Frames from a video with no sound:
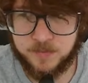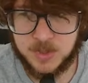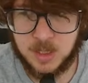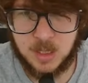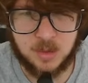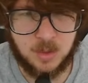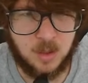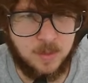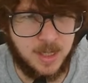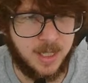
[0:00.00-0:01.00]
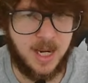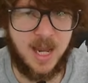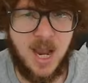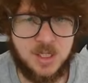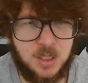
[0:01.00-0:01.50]
See, this one could be like a
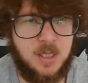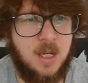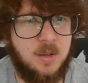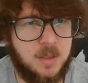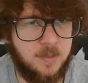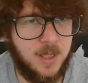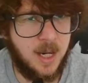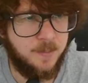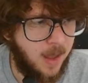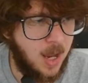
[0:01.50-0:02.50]
caching thing or something.